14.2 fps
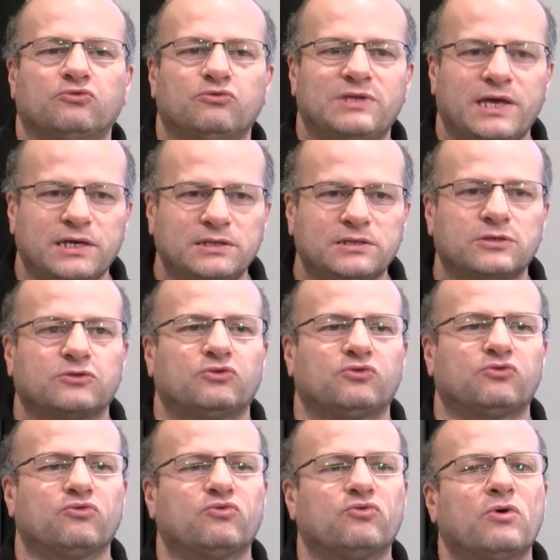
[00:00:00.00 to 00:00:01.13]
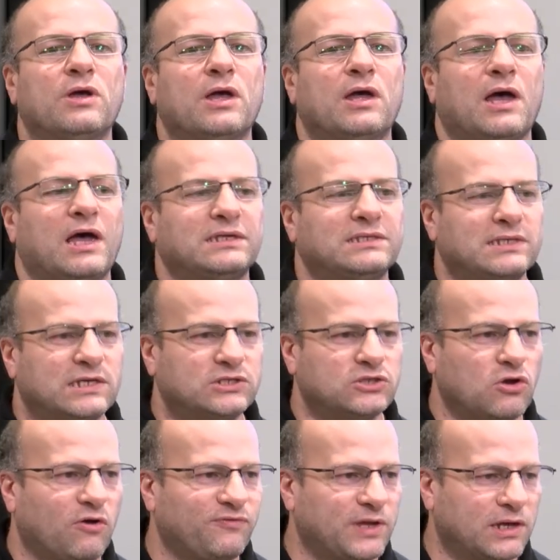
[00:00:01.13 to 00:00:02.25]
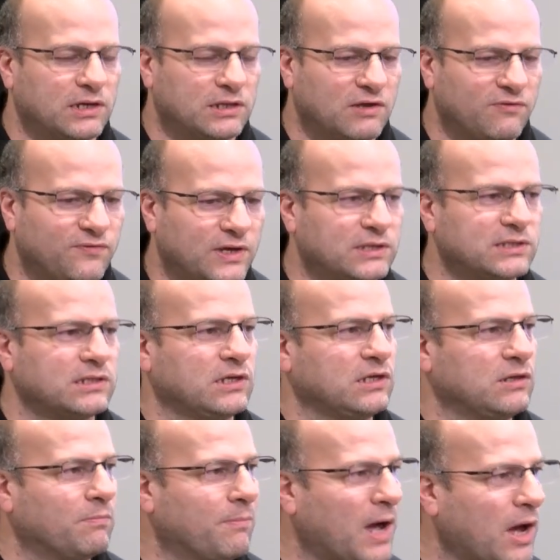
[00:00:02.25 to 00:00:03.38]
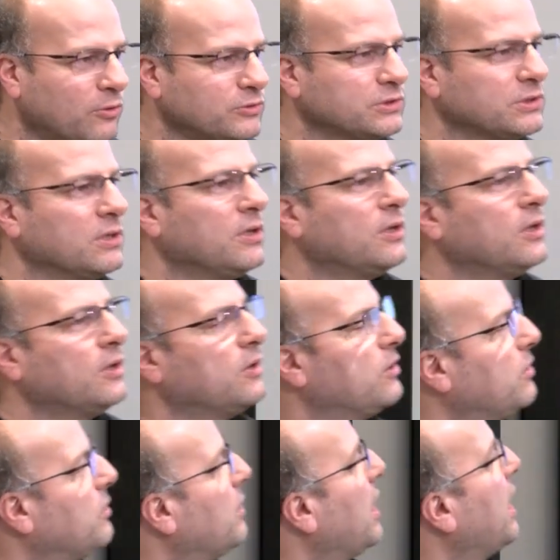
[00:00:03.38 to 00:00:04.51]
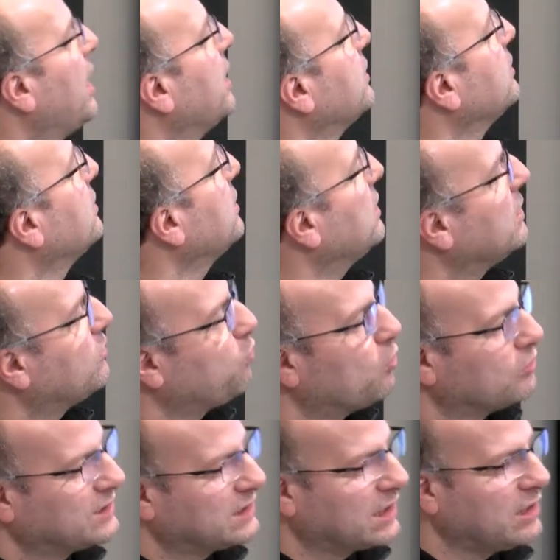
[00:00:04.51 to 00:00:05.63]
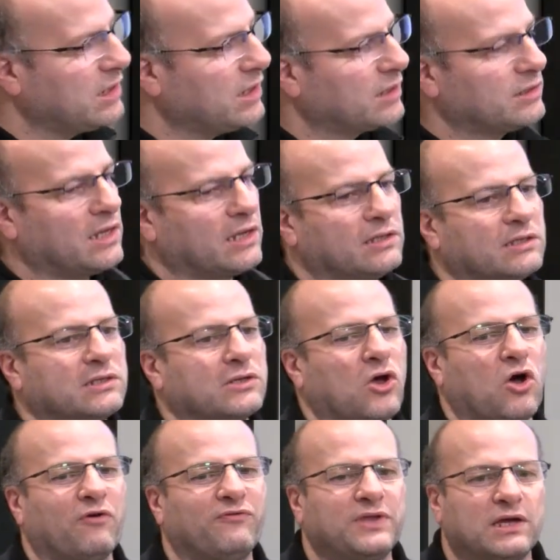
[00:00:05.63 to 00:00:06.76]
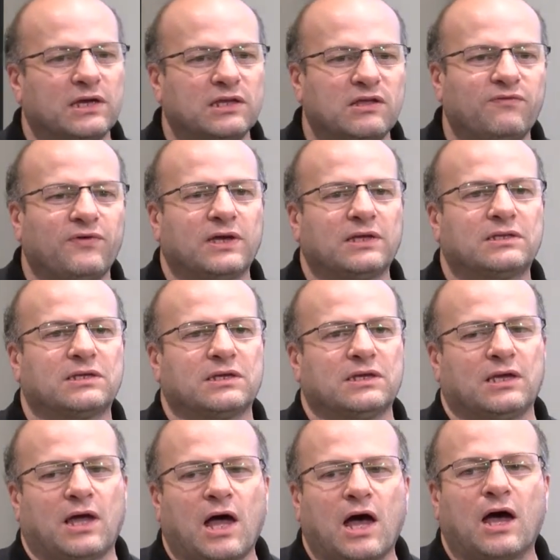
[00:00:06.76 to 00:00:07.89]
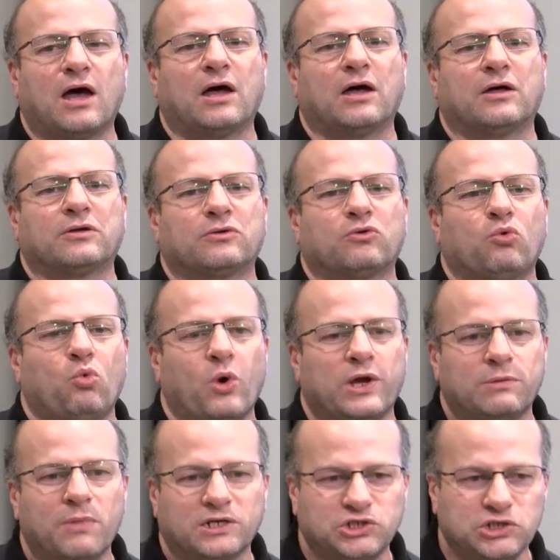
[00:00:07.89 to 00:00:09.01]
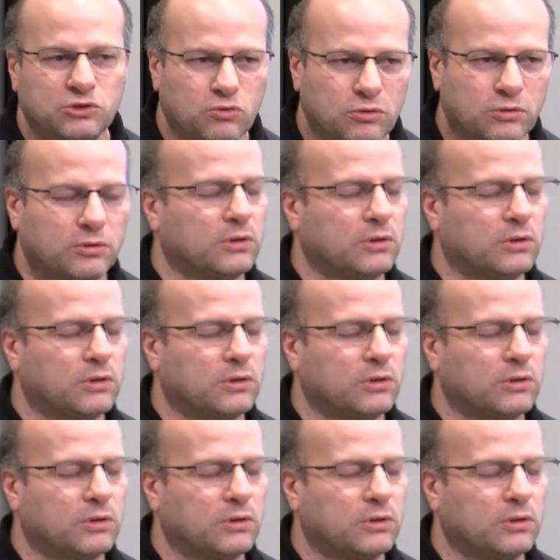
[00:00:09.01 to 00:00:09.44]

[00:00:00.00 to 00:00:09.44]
to date to assess off-target effect in mouse. Uh, and it was clear that off-target effects are quite marginal.